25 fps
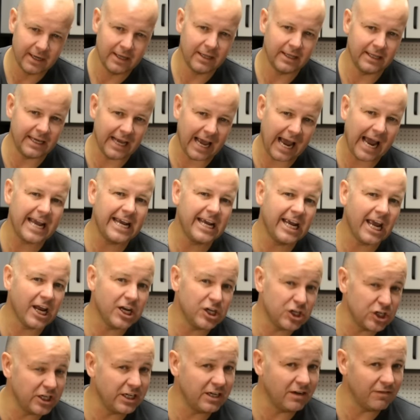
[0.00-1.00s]
the
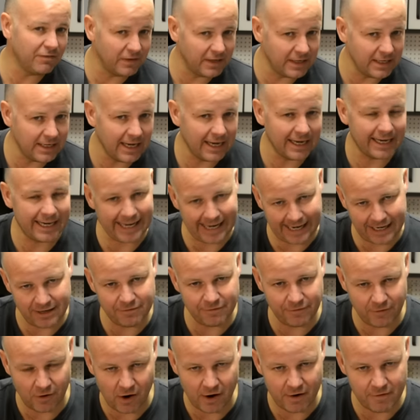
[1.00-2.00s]
AGV
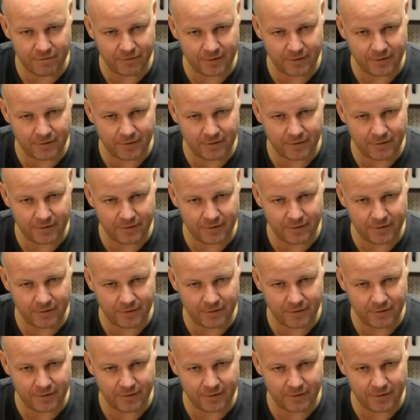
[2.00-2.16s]
K5.